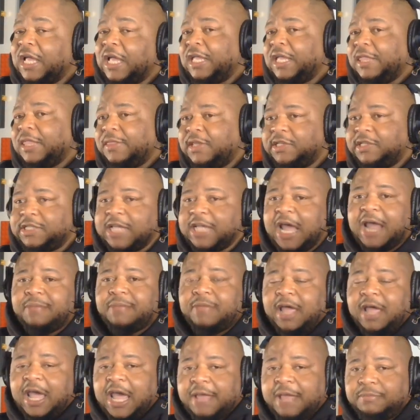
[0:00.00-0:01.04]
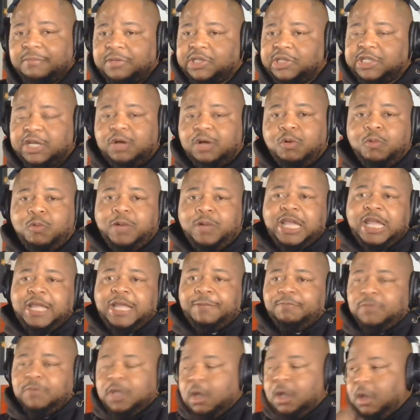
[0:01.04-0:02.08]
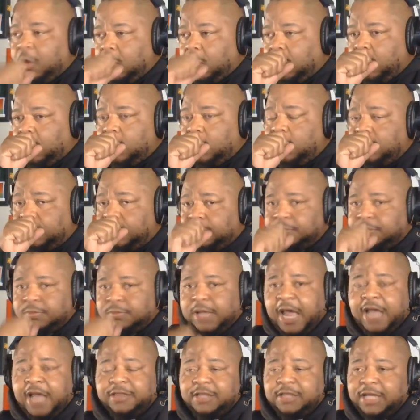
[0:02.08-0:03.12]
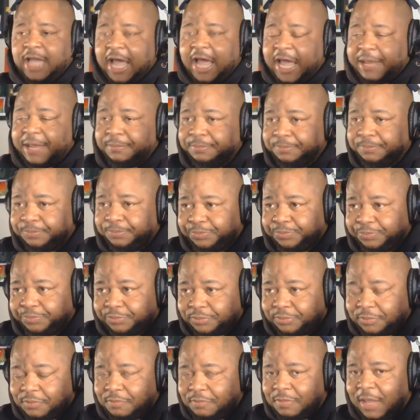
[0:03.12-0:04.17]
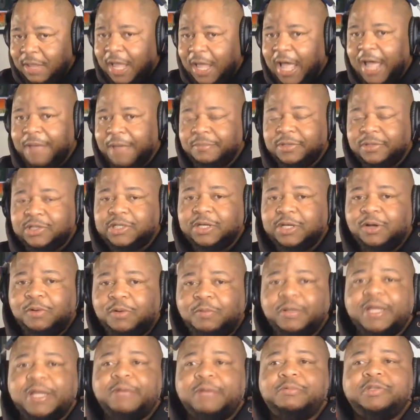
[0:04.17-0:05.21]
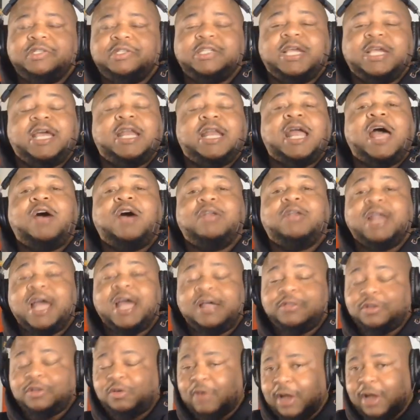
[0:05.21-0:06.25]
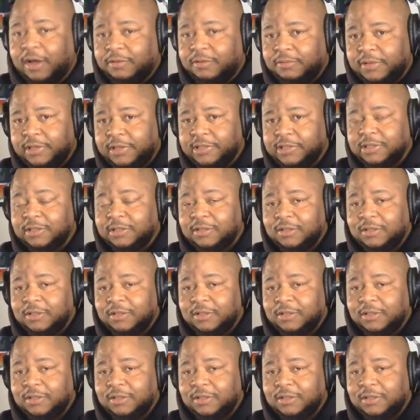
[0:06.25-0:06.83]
This game, they had Michelle Wee at the game, and Michelle Wee was saying how loud the crowd was.